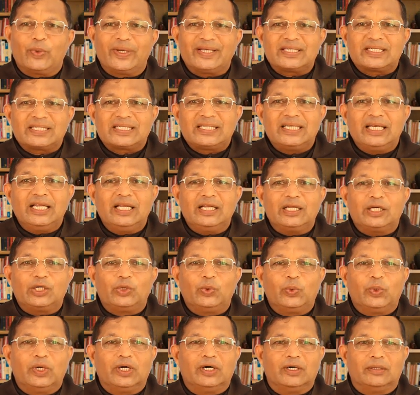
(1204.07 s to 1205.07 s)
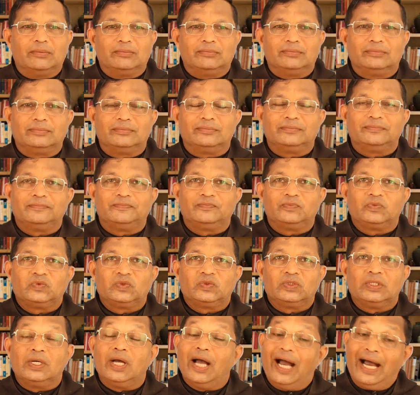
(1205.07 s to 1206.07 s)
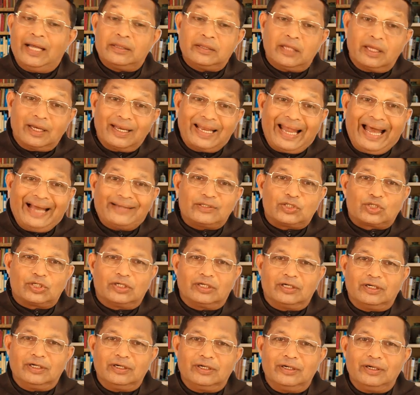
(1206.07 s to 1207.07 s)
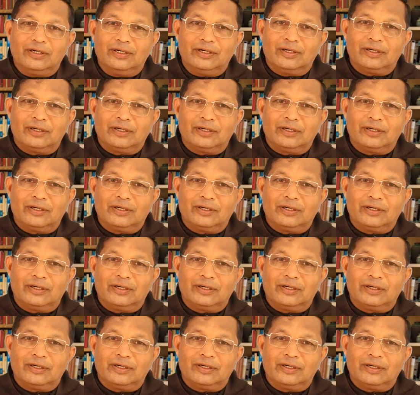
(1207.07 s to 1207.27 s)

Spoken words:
a silkworm, and the latter,